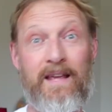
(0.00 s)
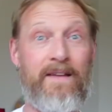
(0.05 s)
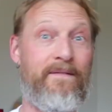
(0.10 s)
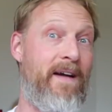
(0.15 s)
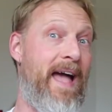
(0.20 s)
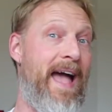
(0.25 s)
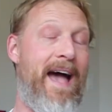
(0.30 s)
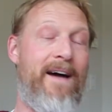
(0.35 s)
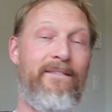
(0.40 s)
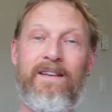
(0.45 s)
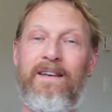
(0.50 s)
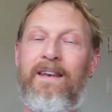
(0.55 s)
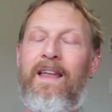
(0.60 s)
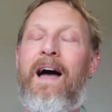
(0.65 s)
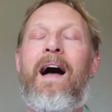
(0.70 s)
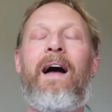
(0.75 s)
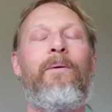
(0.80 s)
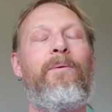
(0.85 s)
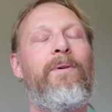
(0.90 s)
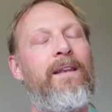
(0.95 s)
If I haven't,
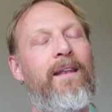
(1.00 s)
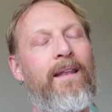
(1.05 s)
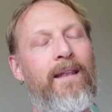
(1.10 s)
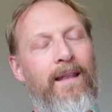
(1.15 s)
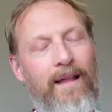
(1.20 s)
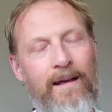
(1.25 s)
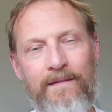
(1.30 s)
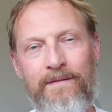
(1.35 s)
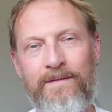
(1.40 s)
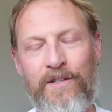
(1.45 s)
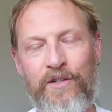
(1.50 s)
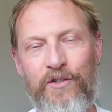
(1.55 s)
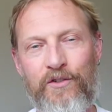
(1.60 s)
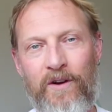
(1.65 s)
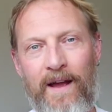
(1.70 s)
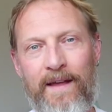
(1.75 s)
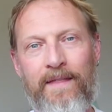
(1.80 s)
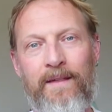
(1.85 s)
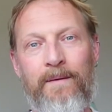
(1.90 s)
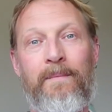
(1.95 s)
I would love to
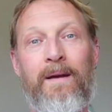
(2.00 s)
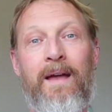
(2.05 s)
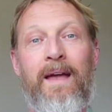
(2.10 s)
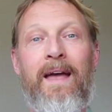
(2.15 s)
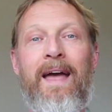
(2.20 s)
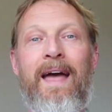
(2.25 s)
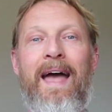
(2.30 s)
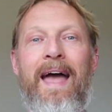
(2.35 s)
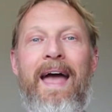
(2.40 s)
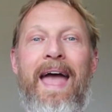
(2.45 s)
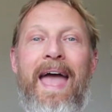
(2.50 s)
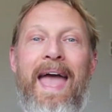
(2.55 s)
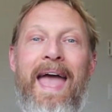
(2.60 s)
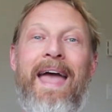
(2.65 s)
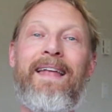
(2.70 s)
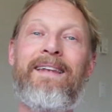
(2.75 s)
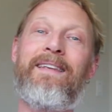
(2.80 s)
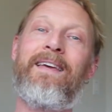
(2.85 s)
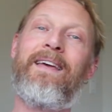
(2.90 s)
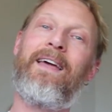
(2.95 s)
try them.
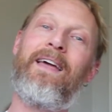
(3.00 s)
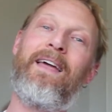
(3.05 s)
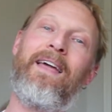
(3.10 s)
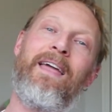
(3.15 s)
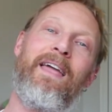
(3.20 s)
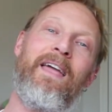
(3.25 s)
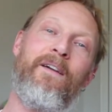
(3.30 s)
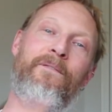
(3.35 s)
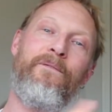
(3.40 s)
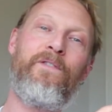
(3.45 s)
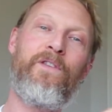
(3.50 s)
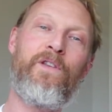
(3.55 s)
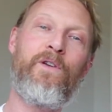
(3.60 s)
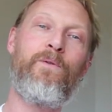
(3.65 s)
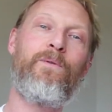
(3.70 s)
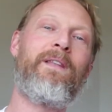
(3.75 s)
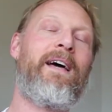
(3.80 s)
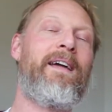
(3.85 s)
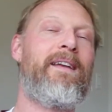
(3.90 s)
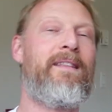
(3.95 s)
And if
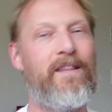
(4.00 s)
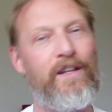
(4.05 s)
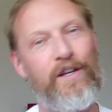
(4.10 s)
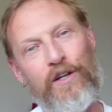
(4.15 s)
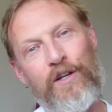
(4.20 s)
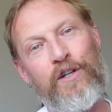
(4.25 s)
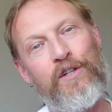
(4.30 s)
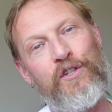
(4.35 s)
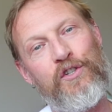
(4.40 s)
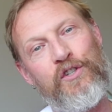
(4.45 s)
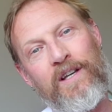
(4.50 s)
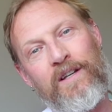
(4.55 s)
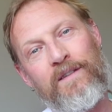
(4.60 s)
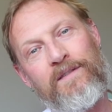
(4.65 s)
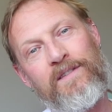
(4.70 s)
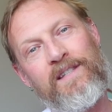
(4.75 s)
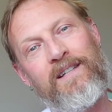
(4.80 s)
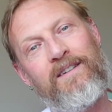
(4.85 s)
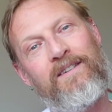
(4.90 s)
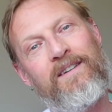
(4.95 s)
you like the Nerd
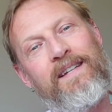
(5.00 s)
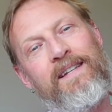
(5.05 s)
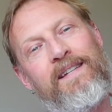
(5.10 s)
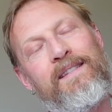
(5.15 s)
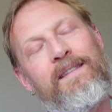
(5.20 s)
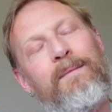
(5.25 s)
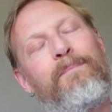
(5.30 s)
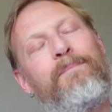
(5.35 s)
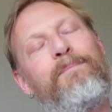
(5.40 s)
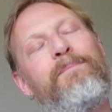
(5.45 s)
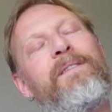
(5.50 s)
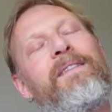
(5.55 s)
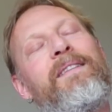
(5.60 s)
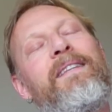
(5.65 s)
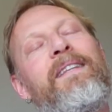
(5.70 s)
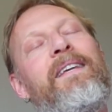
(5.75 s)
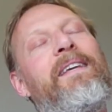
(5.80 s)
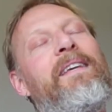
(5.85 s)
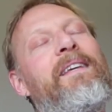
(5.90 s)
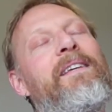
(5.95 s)
Shelves series,
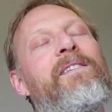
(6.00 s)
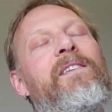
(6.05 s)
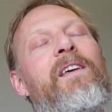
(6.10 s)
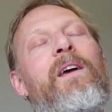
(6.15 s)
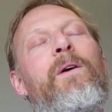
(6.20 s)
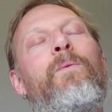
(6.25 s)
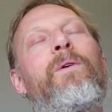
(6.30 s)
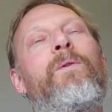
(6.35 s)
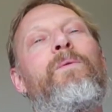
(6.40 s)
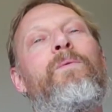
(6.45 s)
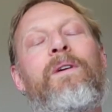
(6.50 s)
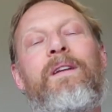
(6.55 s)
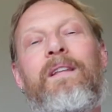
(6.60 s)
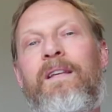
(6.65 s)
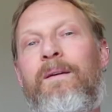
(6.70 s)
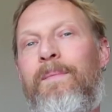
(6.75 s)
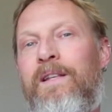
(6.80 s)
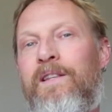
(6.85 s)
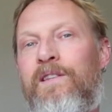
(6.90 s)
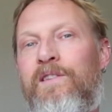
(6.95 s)
please, it would
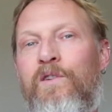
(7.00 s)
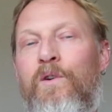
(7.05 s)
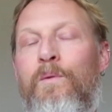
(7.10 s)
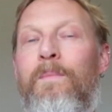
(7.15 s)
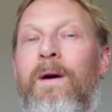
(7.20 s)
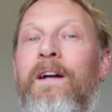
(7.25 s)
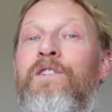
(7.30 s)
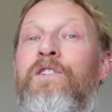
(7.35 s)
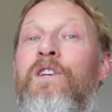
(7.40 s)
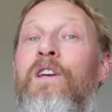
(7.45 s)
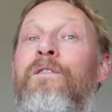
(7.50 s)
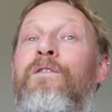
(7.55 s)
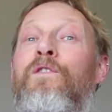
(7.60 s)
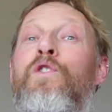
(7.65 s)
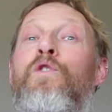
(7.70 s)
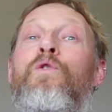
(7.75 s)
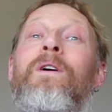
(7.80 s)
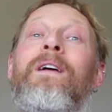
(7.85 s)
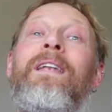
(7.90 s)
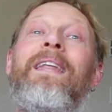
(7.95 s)
really mean so much if
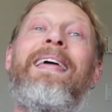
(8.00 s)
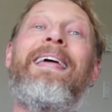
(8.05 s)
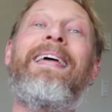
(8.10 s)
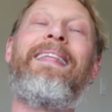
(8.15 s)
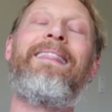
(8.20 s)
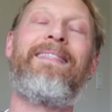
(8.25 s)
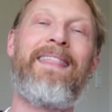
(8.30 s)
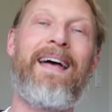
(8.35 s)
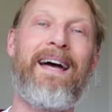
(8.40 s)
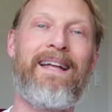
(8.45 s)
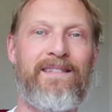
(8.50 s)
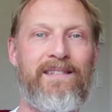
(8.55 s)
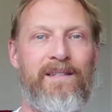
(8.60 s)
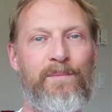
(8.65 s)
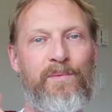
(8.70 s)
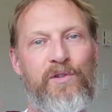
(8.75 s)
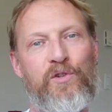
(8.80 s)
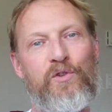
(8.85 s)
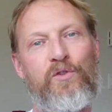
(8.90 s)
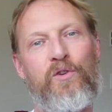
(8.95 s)
you could hit that
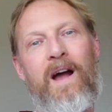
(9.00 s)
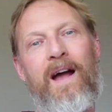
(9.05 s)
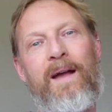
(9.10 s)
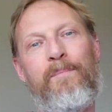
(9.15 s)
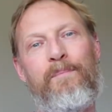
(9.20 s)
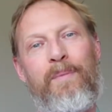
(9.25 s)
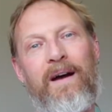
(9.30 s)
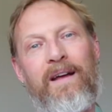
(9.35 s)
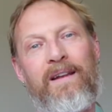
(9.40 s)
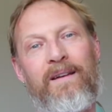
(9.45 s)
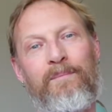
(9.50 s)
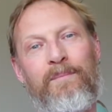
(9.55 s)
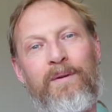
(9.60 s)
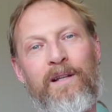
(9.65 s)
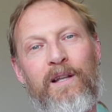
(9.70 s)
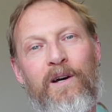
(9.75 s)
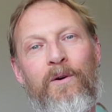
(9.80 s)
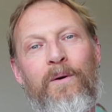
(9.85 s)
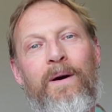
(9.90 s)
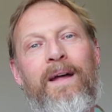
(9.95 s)
subscribe button
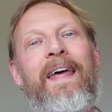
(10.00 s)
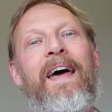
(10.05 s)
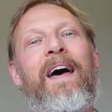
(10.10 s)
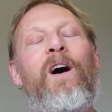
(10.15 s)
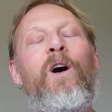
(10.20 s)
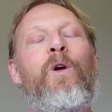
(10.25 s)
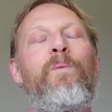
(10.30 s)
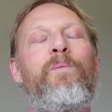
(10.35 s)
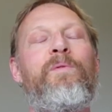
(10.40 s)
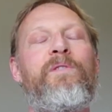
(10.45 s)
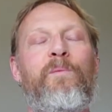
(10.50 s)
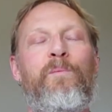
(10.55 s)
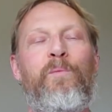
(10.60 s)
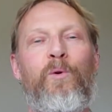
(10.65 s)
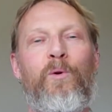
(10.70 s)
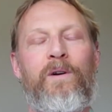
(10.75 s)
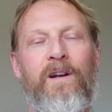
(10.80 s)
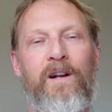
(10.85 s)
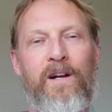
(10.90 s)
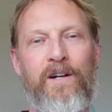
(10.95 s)
below and help
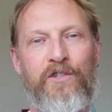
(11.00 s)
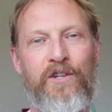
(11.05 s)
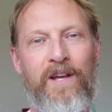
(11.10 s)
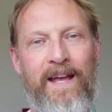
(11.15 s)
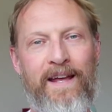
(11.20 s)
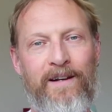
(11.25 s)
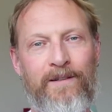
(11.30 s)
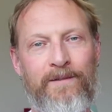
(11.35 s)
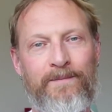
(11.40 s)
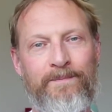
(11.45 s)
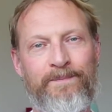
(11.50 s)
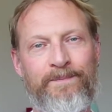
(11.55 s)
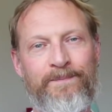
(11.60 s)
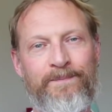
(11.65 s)
support our channel.